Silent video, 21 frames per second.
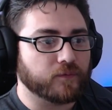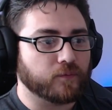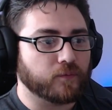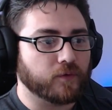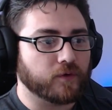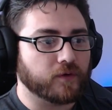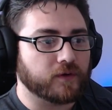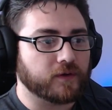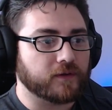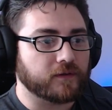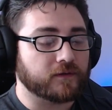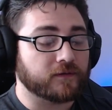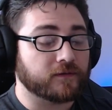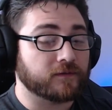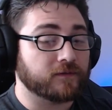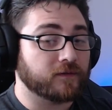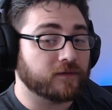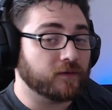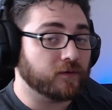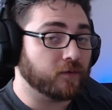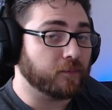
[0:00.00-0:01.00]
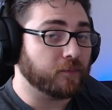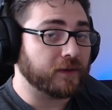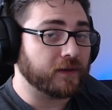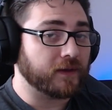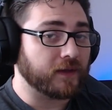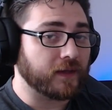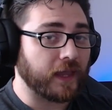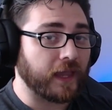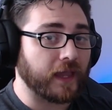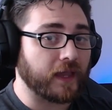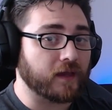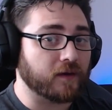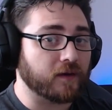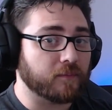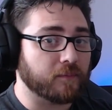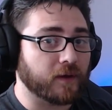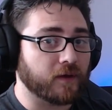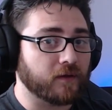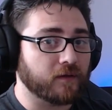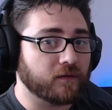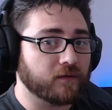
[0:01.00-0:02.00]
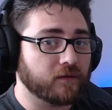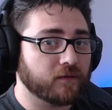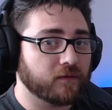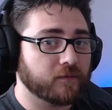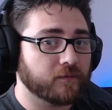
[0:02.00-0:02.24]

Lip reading: Would it still be a handbell?